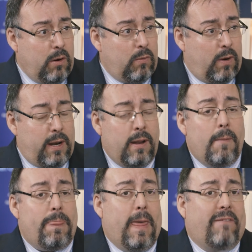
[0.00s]
right?
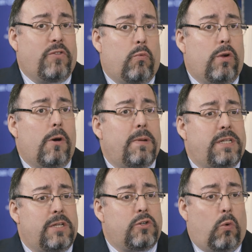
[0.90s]
They have the real
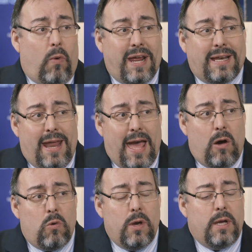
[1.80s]
potential right
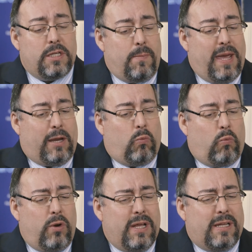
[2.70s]
now to make
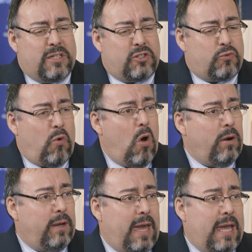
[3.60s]
really
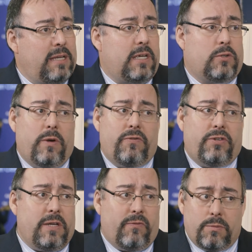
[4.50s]
strong gains, as we've
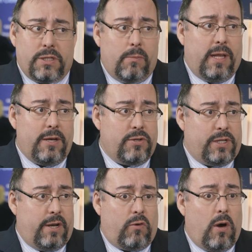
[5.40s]
seen from some lenders
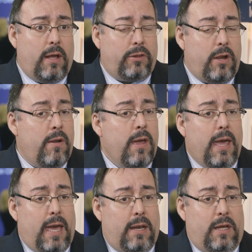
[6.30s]
that have gone out there,
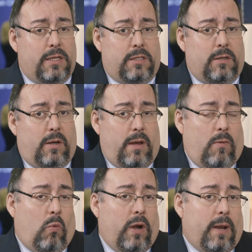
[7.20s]
and it's
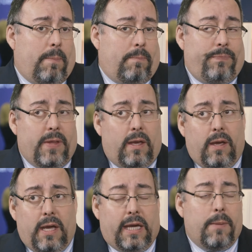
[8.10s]
what
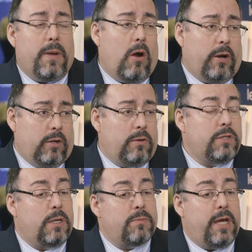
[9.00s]
it can be argued.
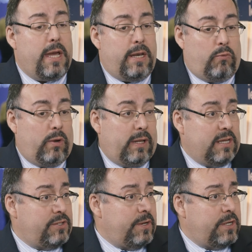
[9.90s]
Some say it really
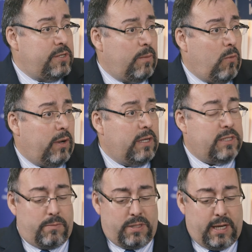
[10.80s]
is the digital mortgage,
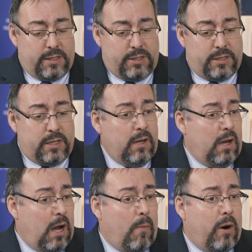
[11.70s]
some say it's just
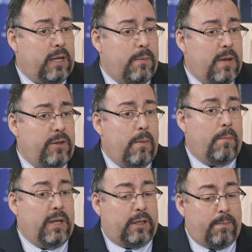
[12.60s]
a marketing method,
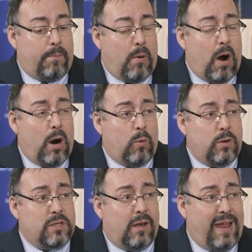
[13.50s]
but
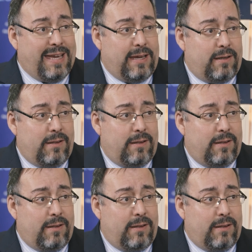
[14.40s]
borrowers like it,